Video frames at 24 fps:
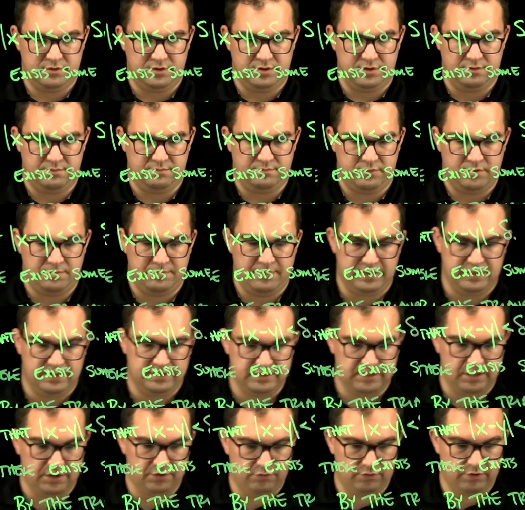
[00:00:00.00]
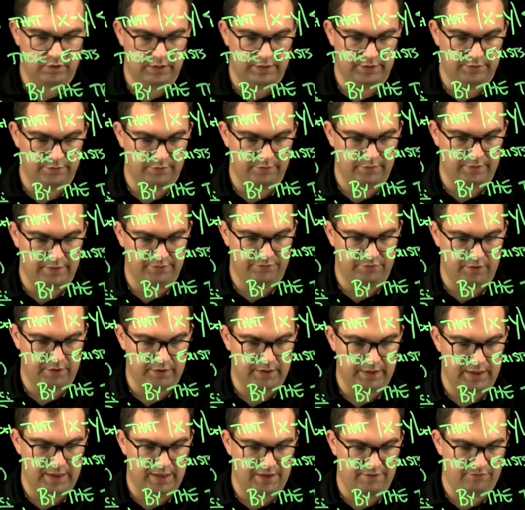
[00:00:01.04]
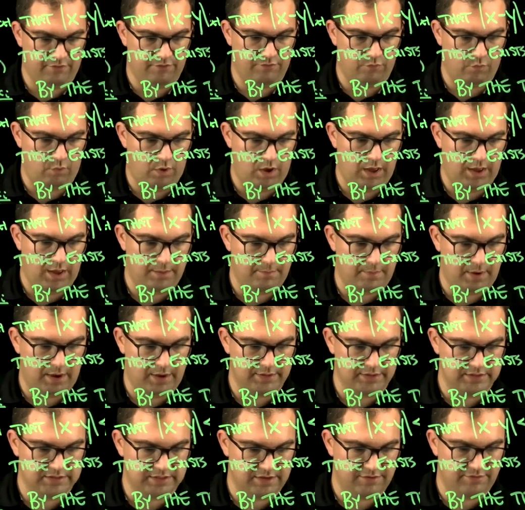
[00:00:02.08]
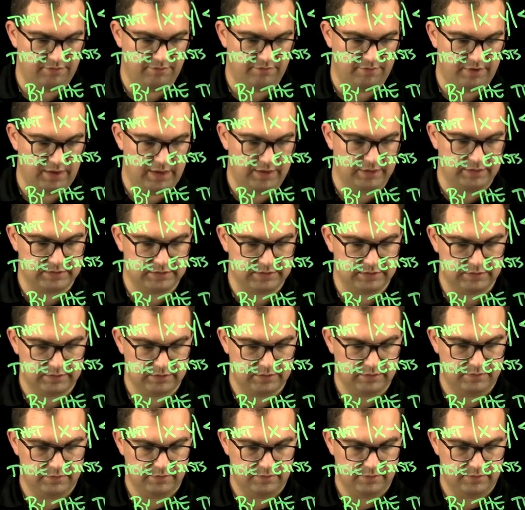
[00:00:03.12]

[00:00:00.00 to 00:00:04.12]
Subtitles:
to make this a little cleaner, let's look at f of y minus f of x.